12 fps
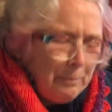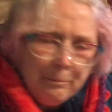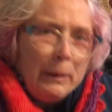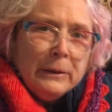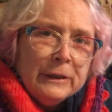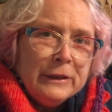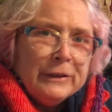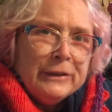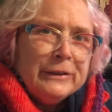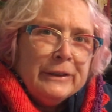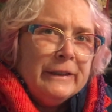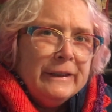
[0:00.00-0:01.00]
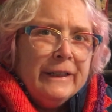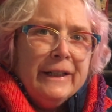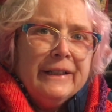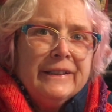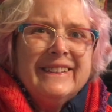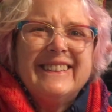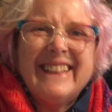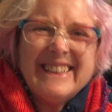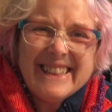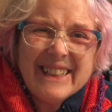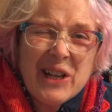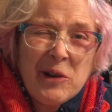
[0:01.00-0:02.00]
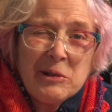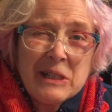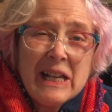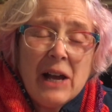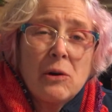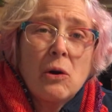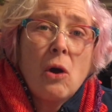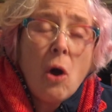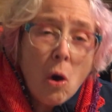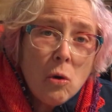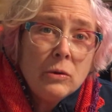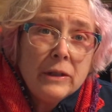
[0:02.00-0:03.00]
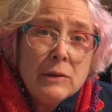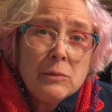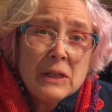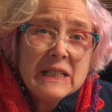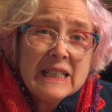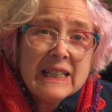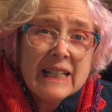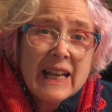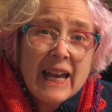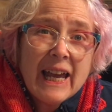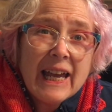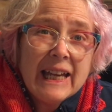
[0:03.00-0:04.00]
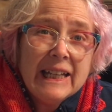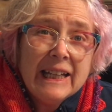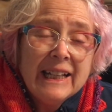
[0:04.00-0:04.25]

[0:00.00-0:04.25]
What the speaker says: Brrr. Did you notice how cold it was today?